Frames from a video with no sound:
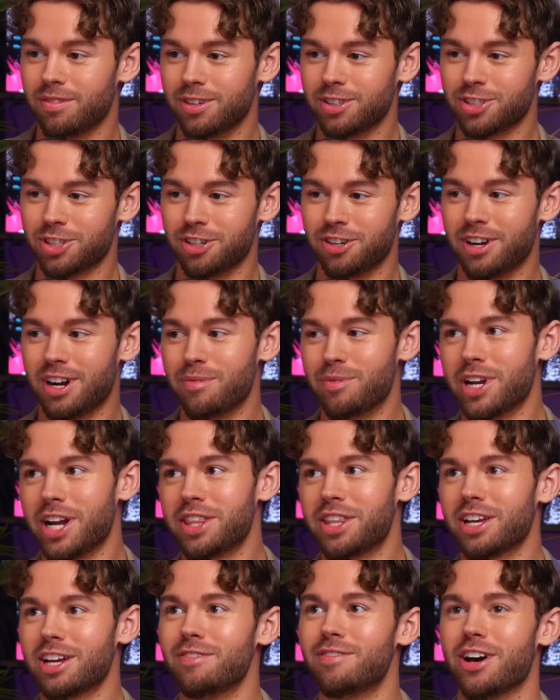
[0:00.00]
For sure. I mean, I
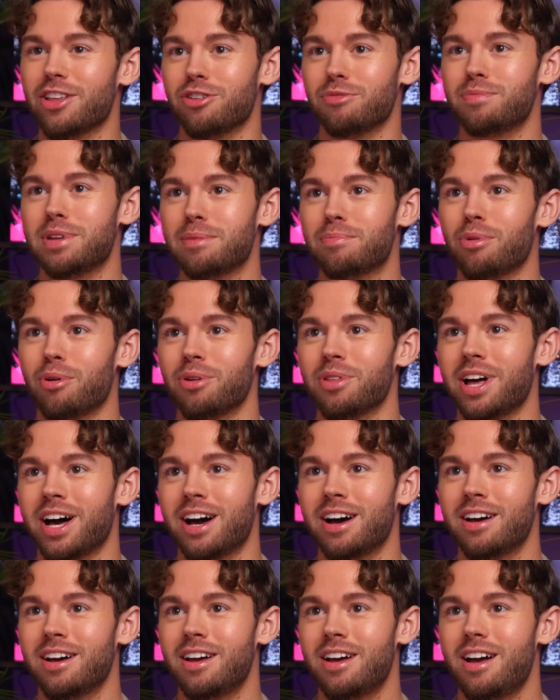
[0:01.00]
think of other people
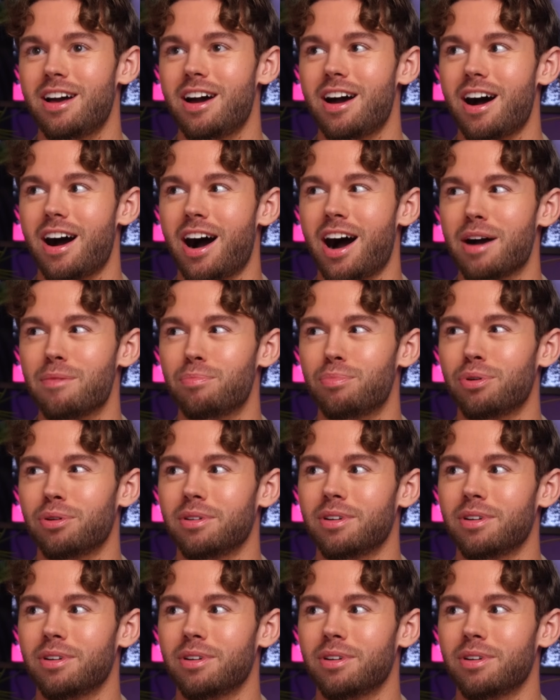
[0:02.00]
that I,